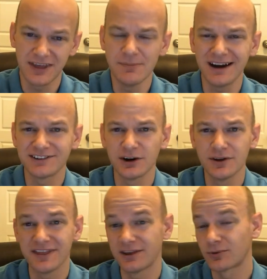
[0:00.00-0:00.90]
they might
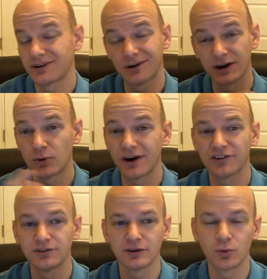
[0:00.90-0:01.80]
tell you that they we're going to
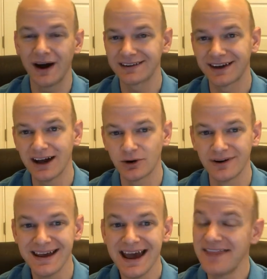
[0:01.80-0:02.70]
require a suit and quiet title.